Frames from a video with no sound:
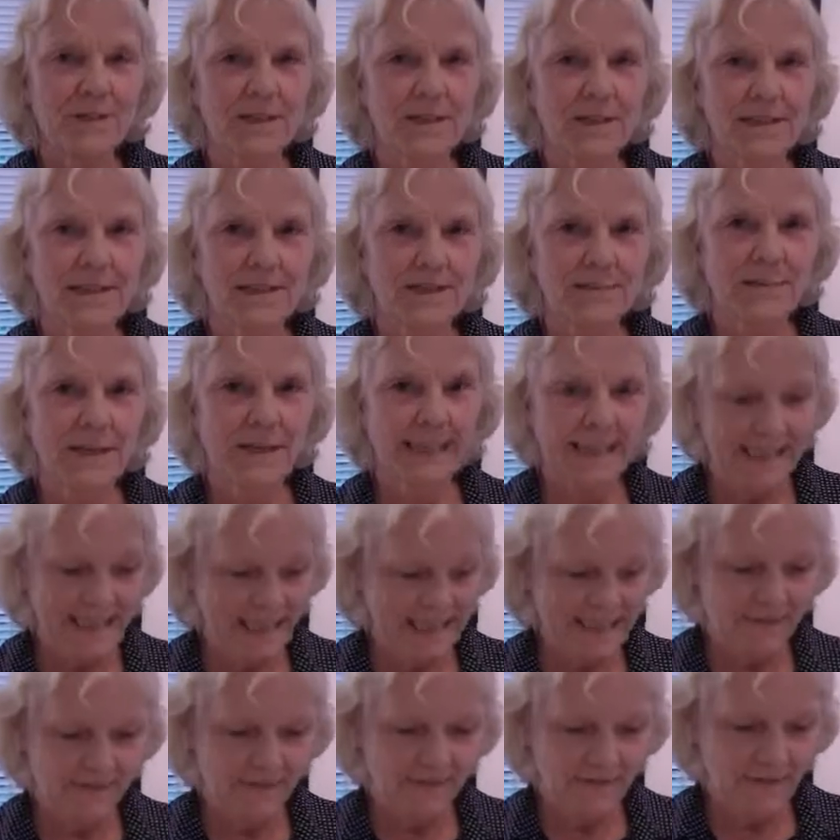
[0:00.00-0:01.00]
work in many
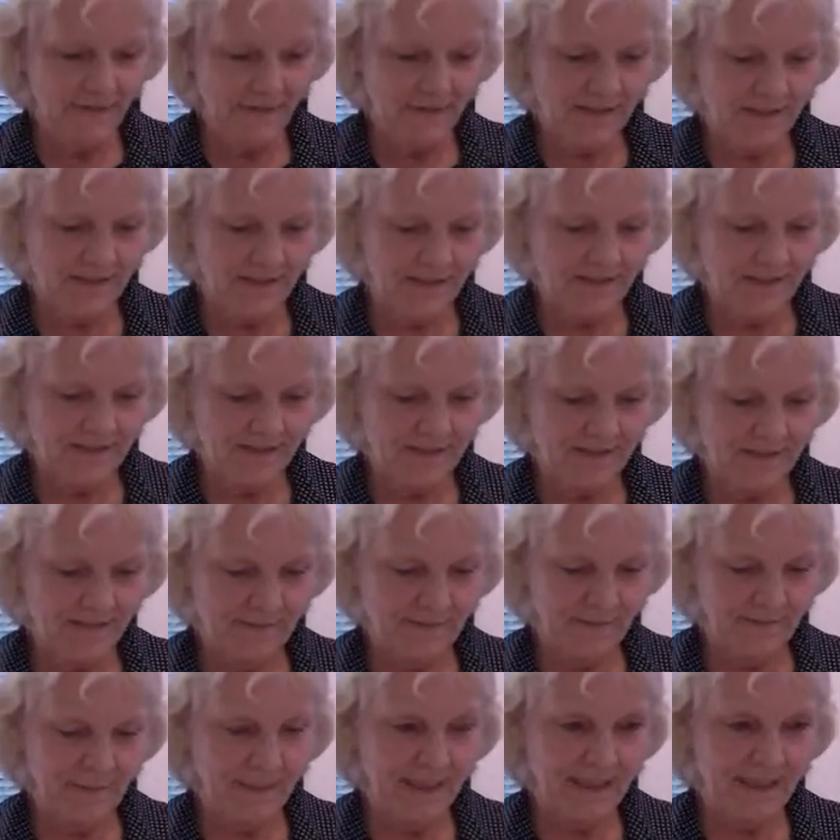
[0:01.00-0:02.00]
different
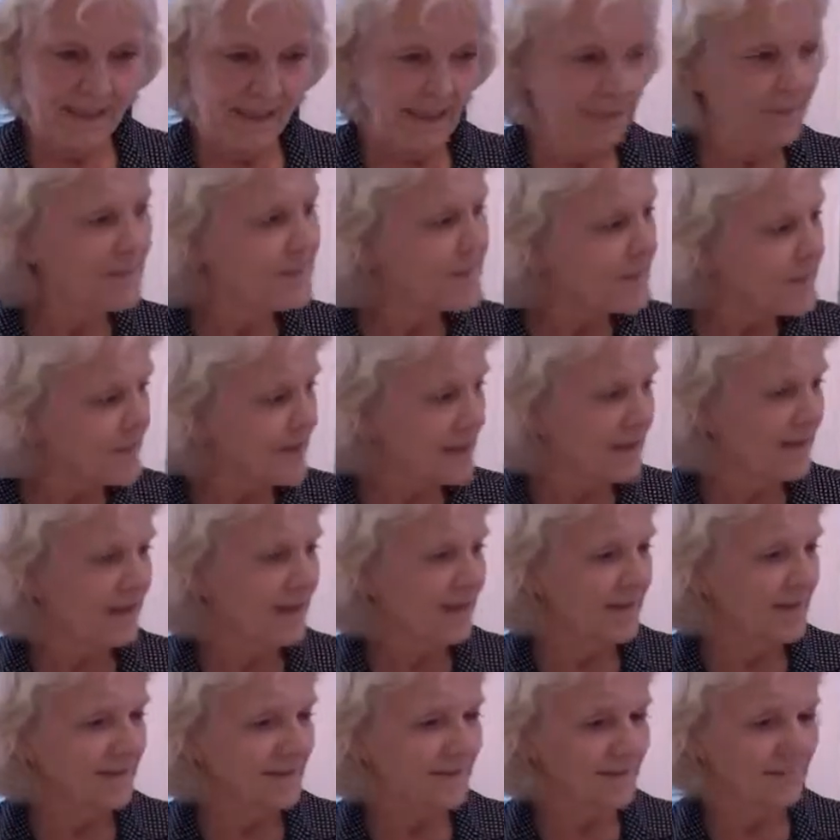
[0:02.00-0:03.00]
mediums,
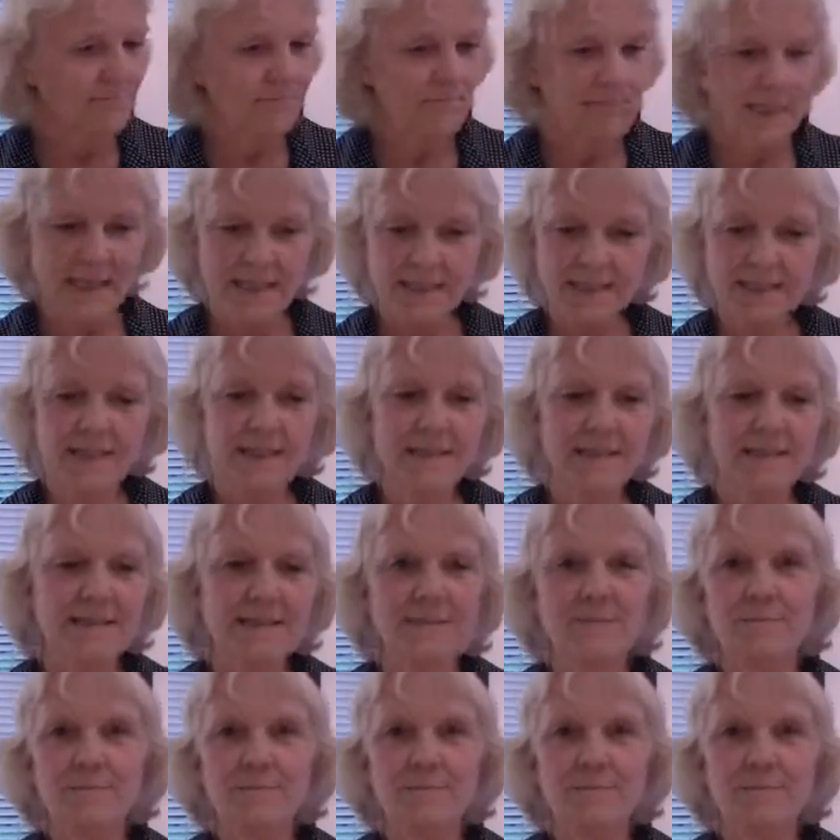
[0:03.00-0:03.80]
painting,